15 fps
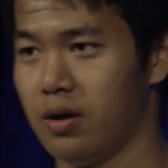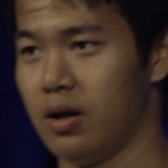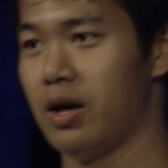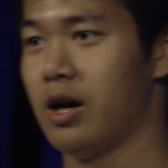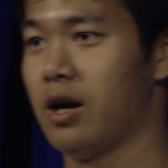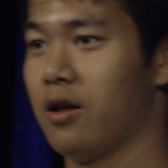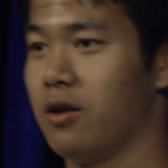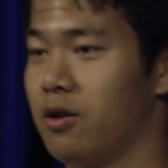
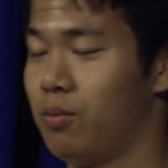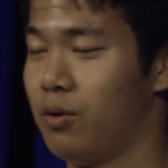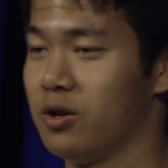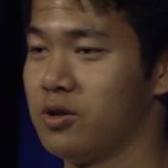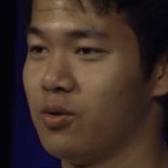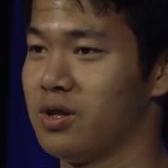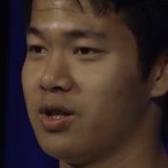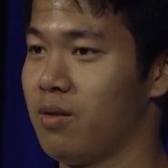And the
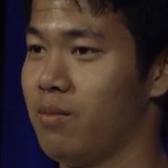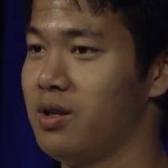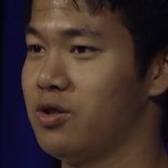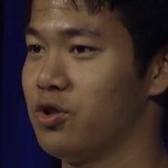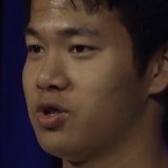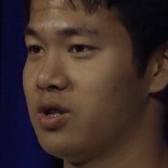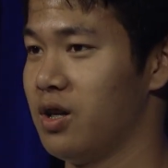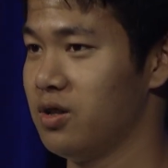person who sent the
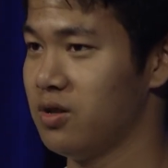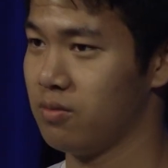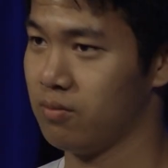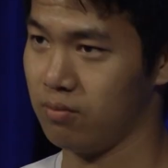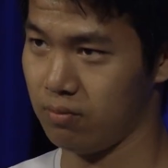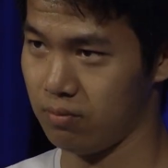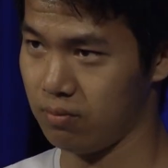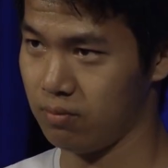message says,
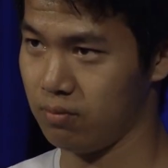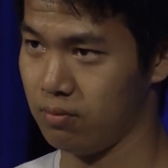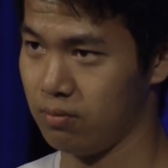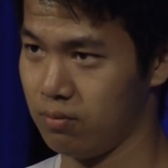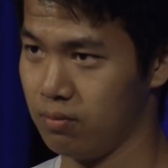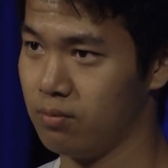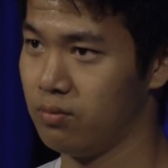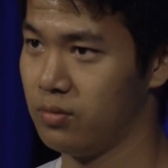
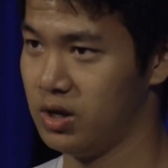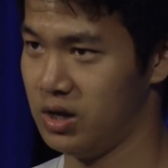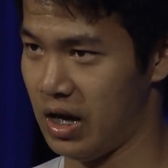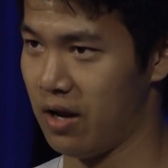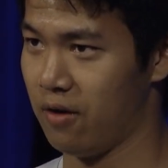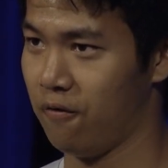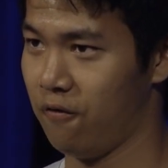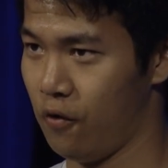
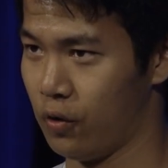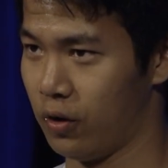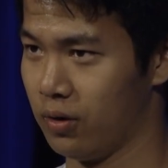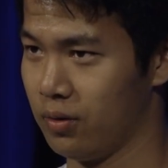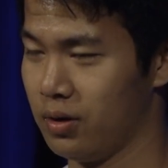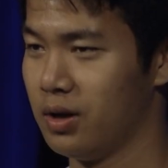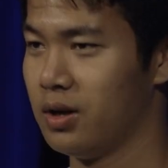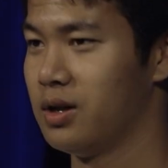10-4.
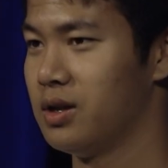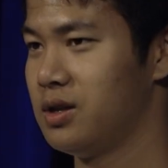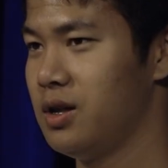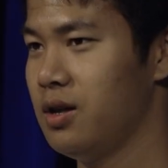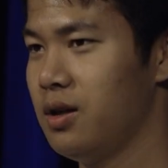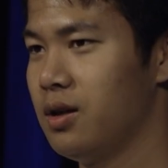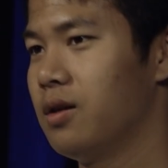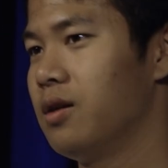See,